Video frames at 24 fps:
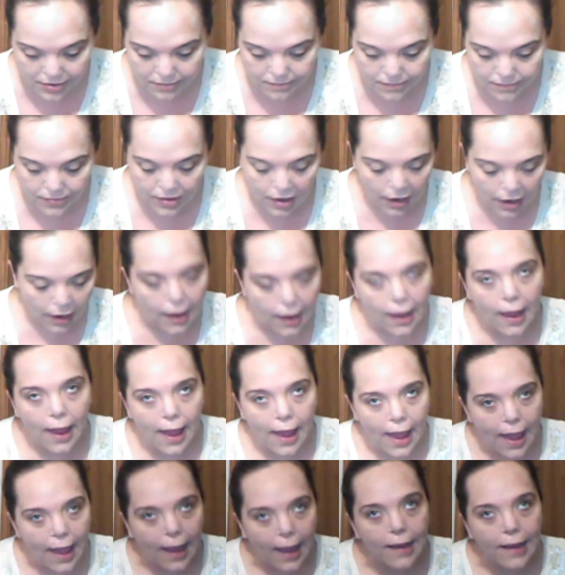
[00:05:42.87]
But
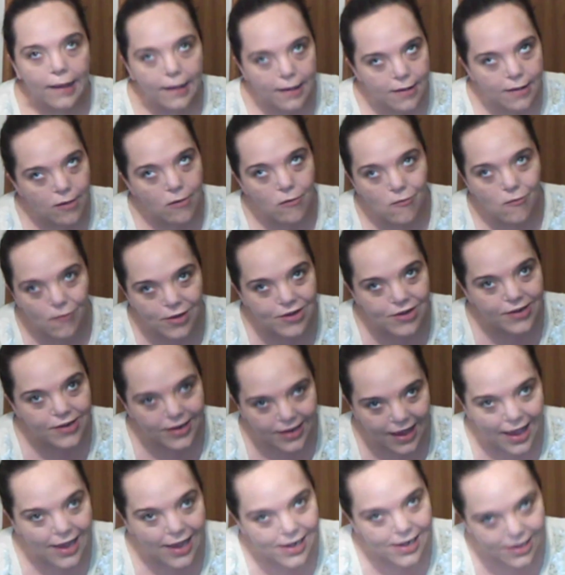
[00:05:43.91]
hey, you do
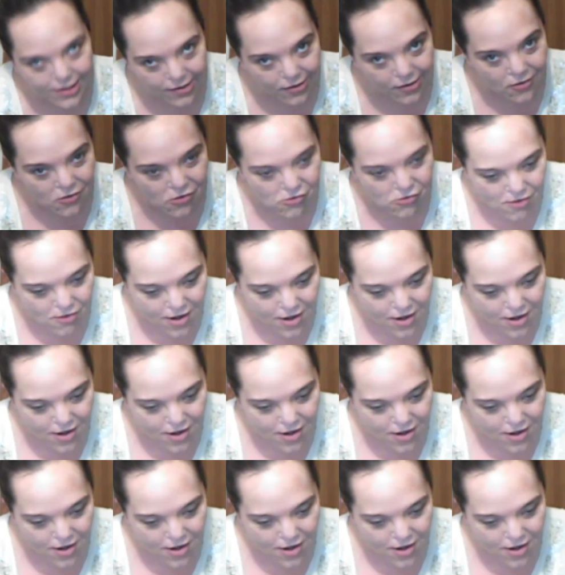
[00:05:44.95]
what you gotta do,